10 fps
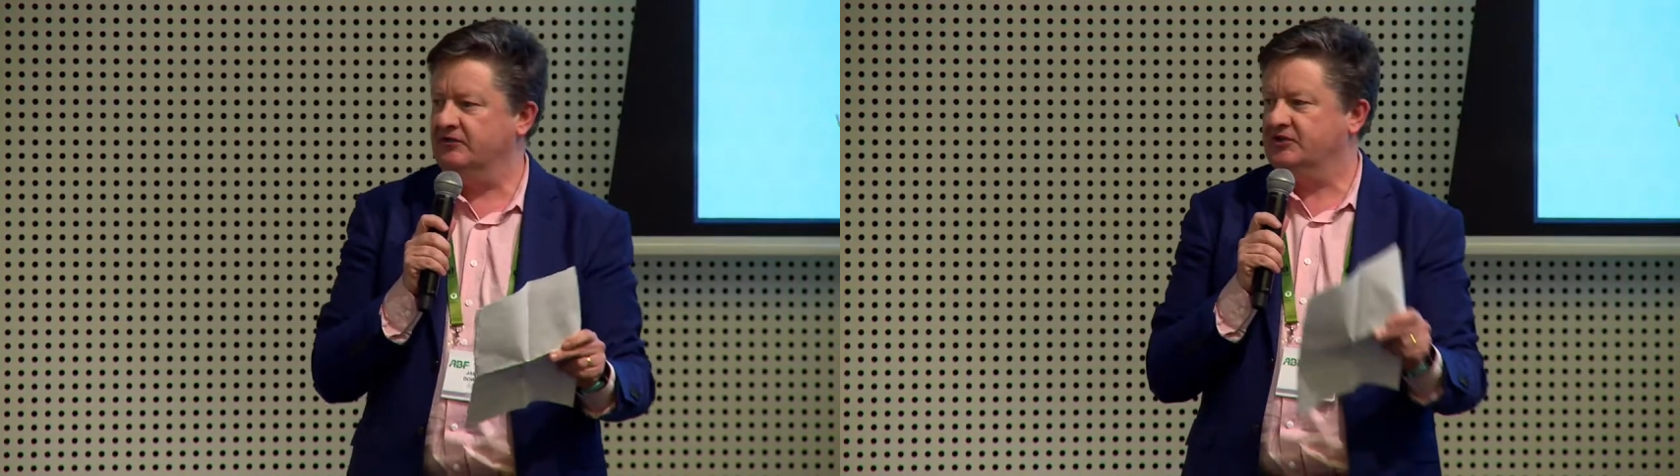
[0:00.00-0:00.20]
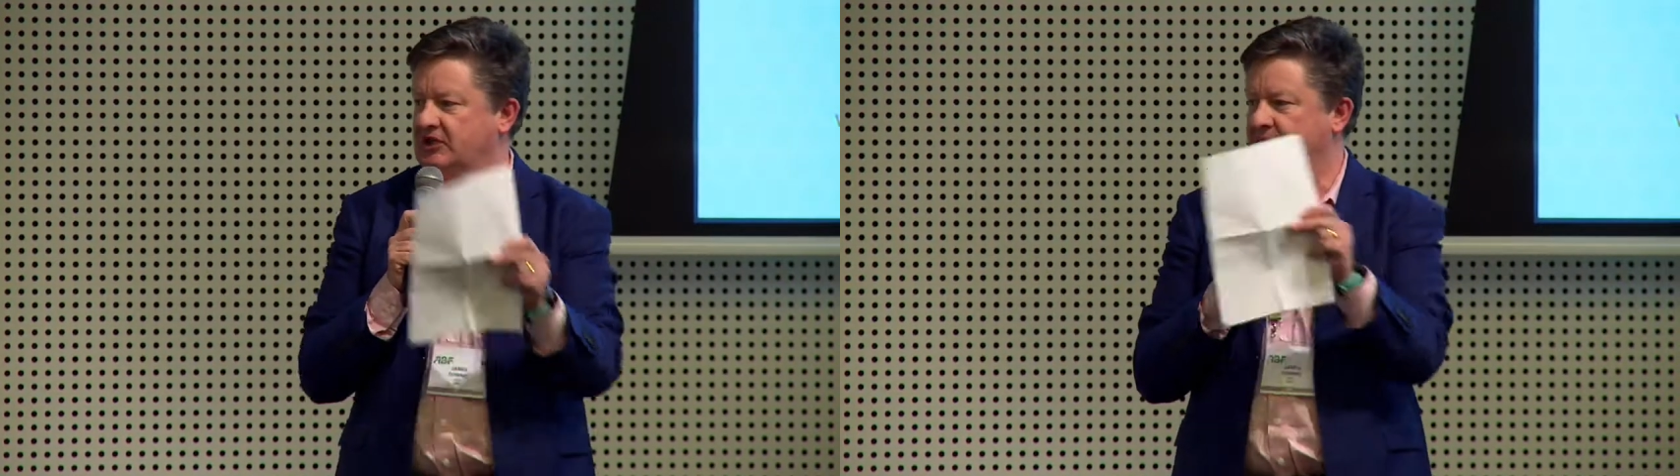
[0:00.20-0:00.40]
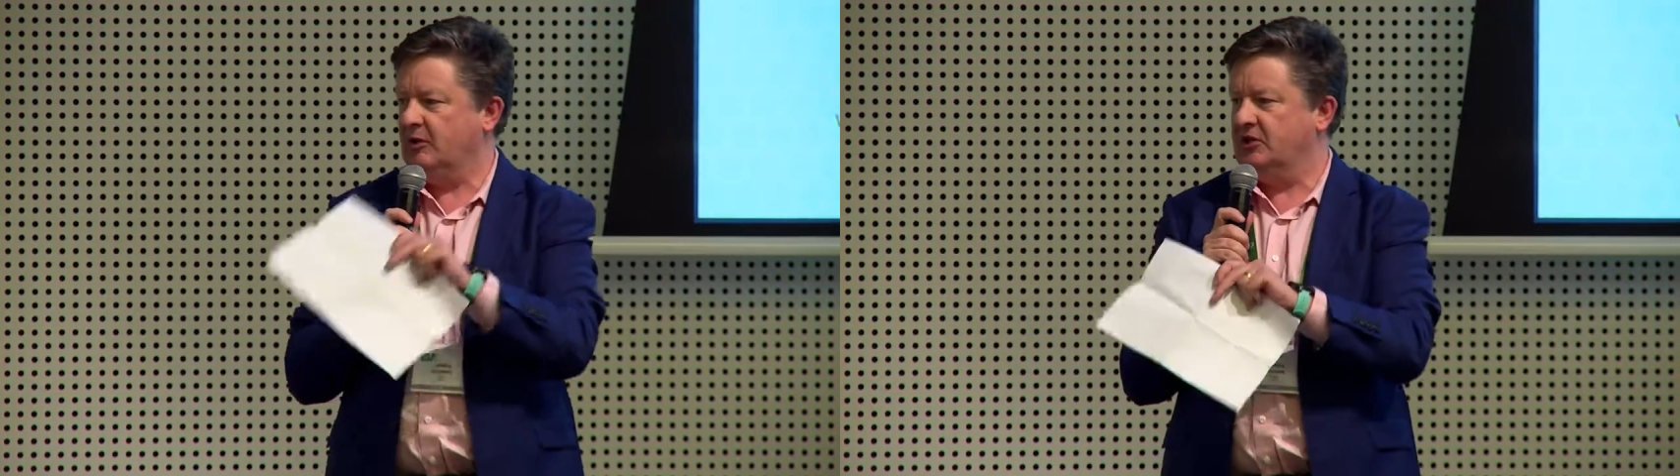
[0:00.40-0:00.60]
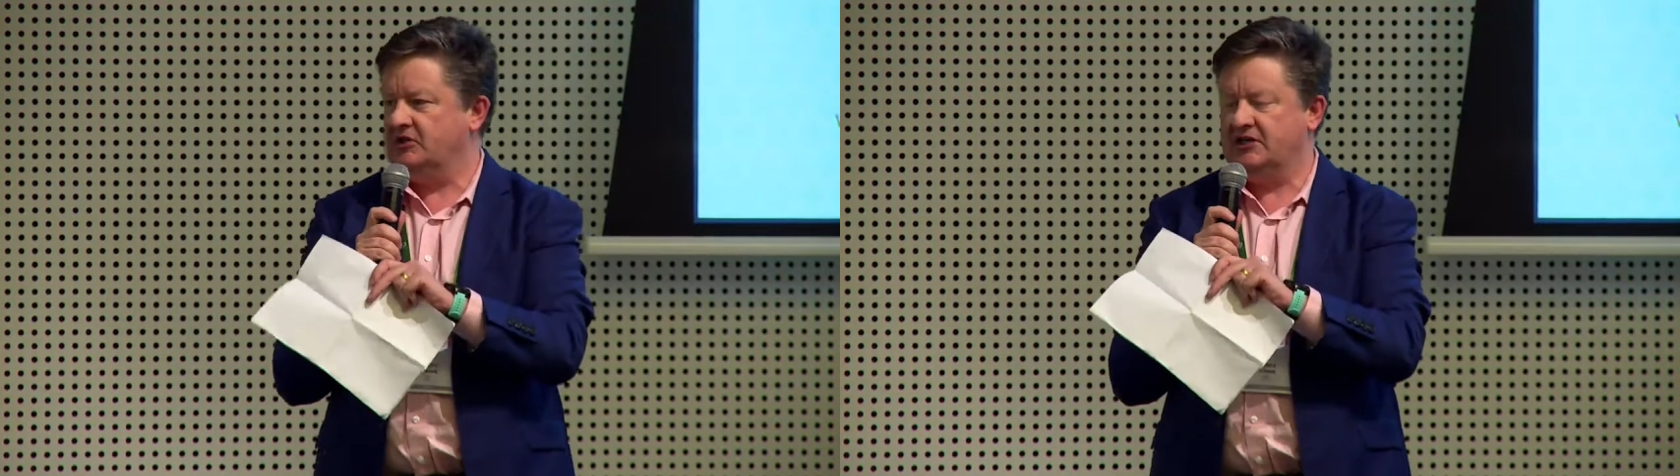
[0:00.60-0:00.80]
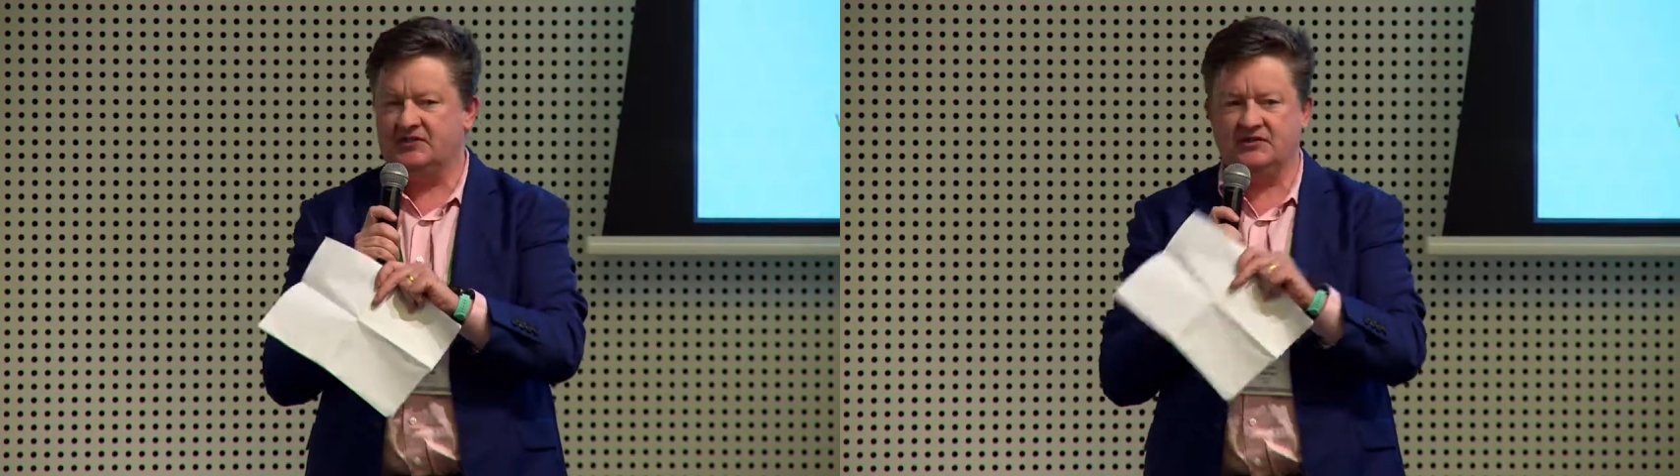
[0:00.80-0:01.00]
You've seen them on the
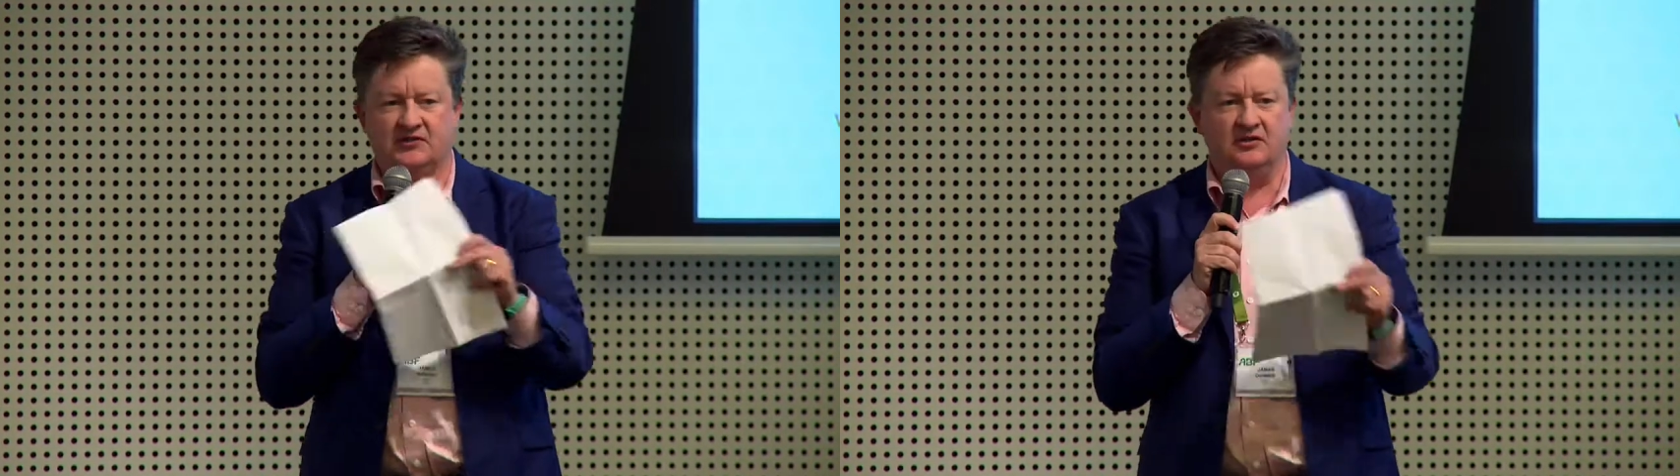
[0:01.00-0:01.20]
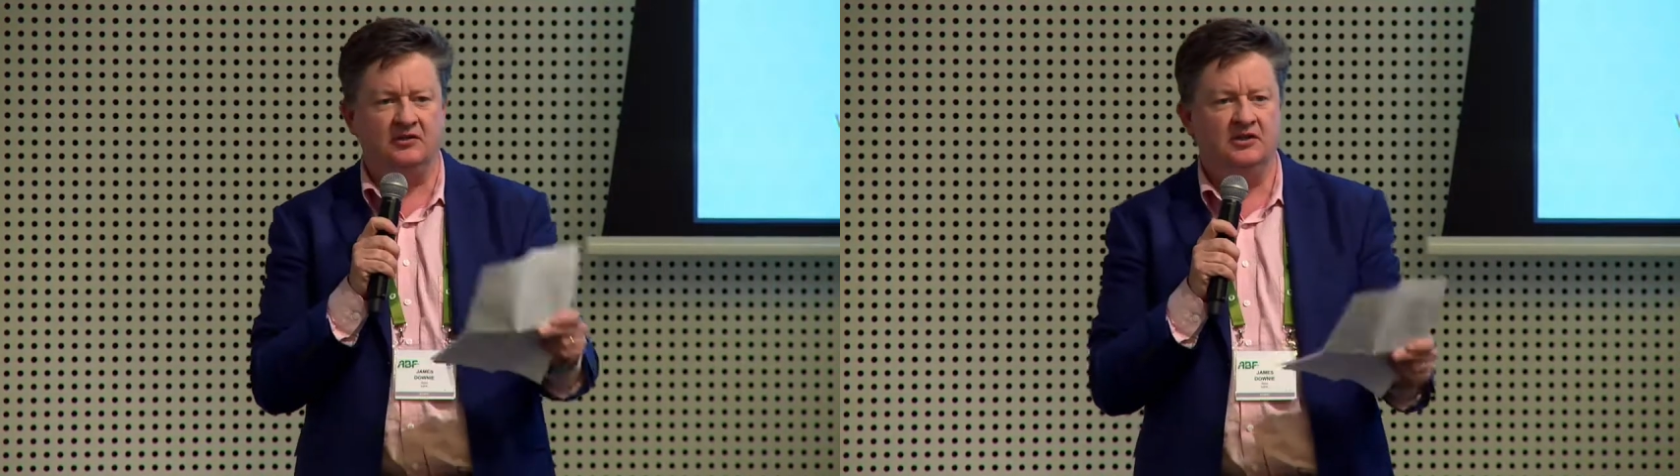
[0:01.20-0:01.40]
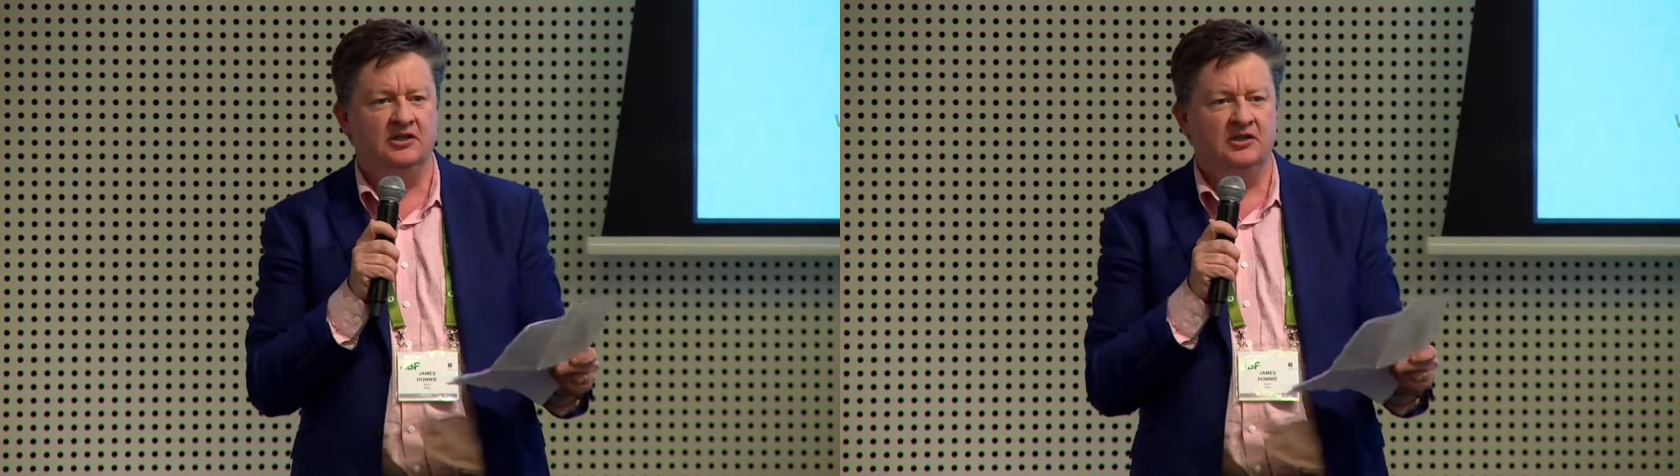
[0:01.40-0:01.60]
desks and